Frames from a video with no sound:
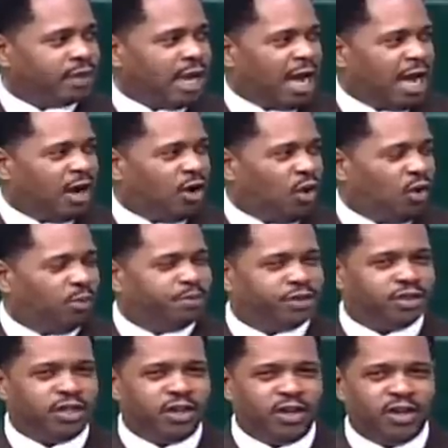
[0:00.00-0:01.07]
I hope,
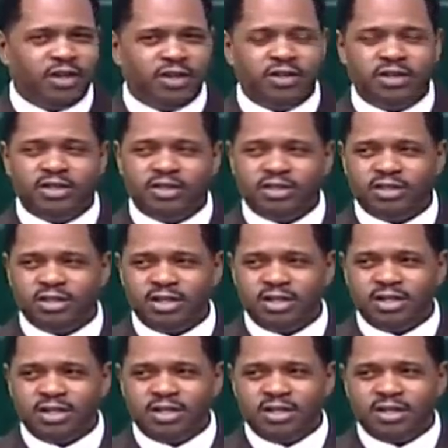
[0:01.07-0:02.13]
sirs,
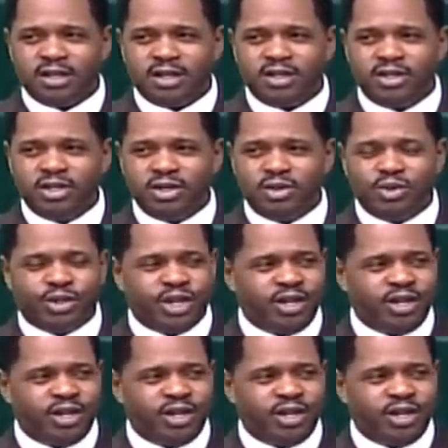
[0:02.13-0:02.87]
that you